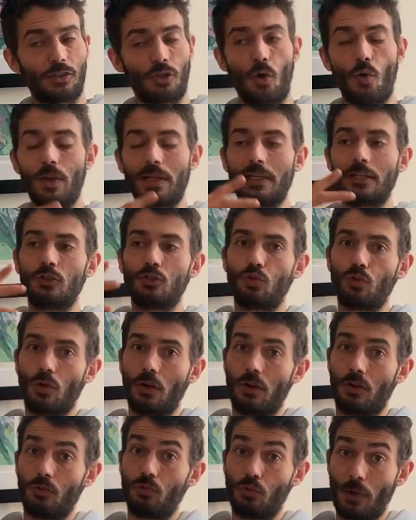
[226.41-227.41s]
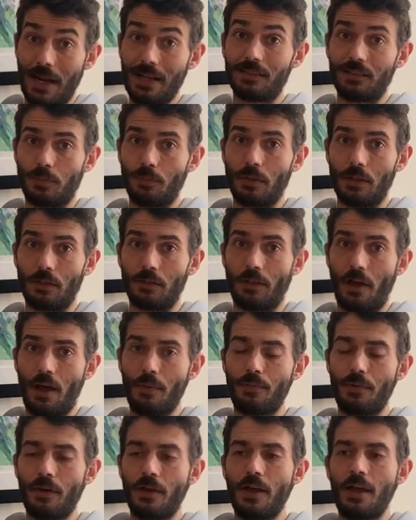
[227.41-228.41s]
going into a race build
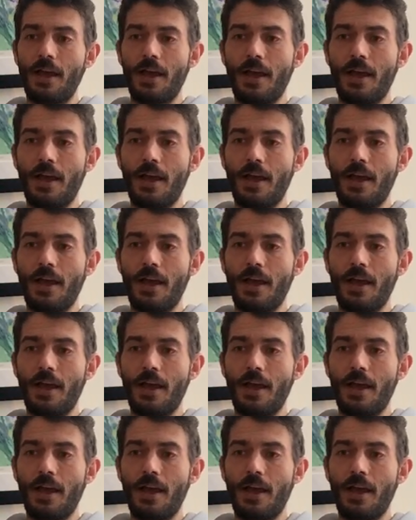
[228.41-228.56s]
up